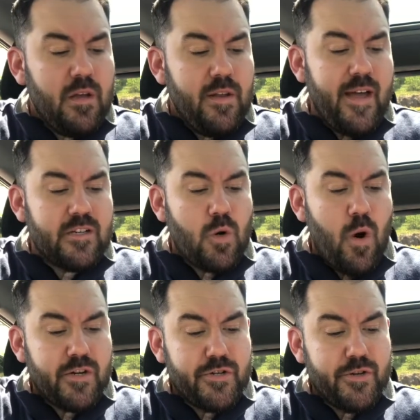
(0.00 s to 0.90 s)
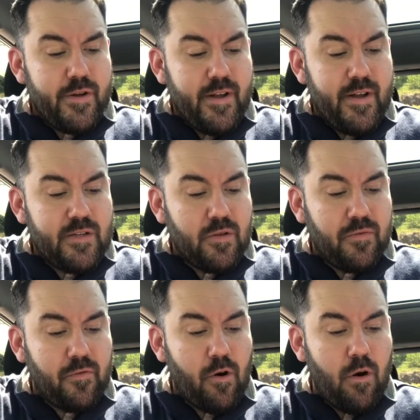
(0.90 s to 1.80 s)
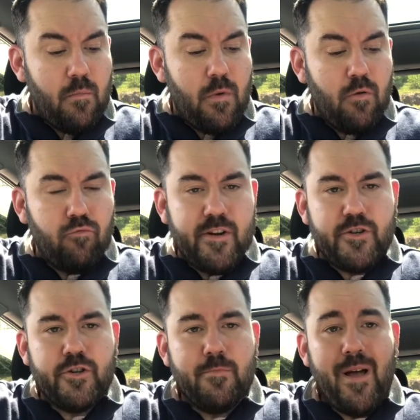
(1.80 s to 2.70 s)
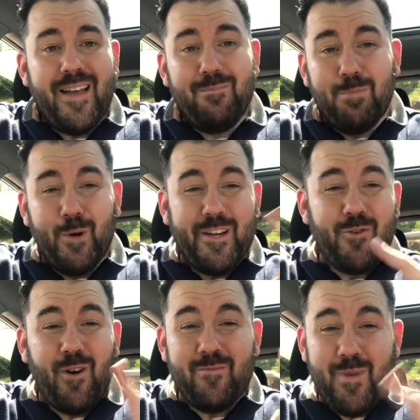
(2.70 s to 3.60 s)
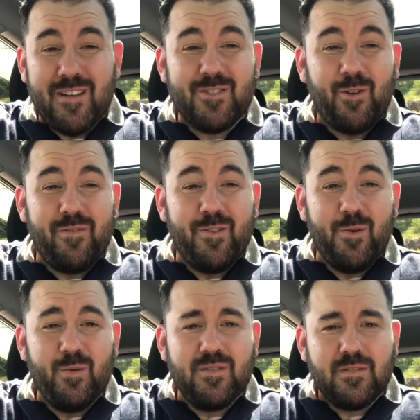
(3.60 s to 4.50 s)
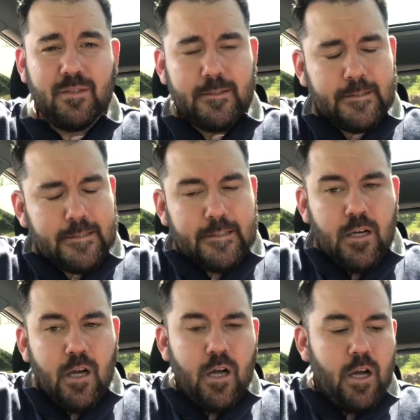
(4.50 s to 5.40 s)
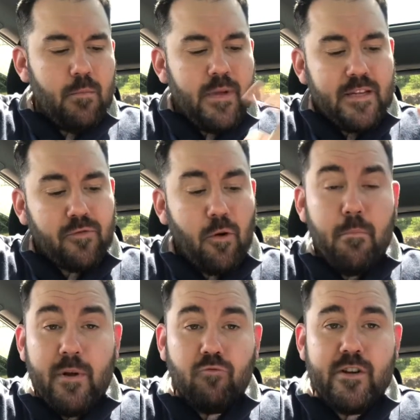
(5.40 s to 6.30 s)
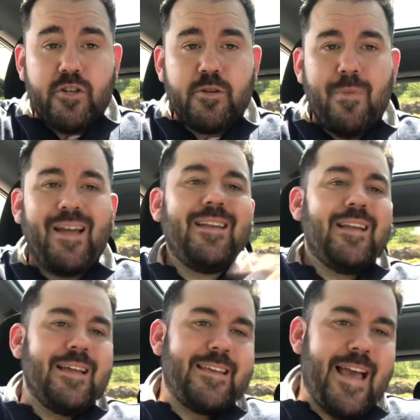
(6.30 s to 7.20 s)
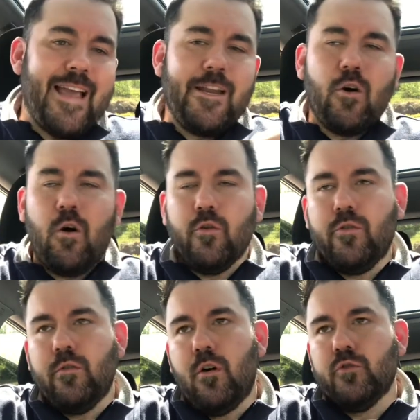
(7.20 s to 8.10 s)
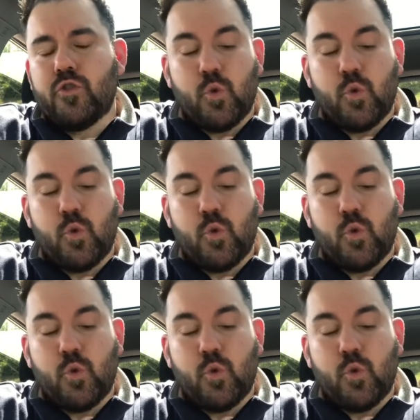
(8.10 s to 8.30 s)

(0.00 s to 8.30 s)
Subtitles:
Next question is from Richard Main, buggy driving past, sorry for the noise. Is from Richard Main, again on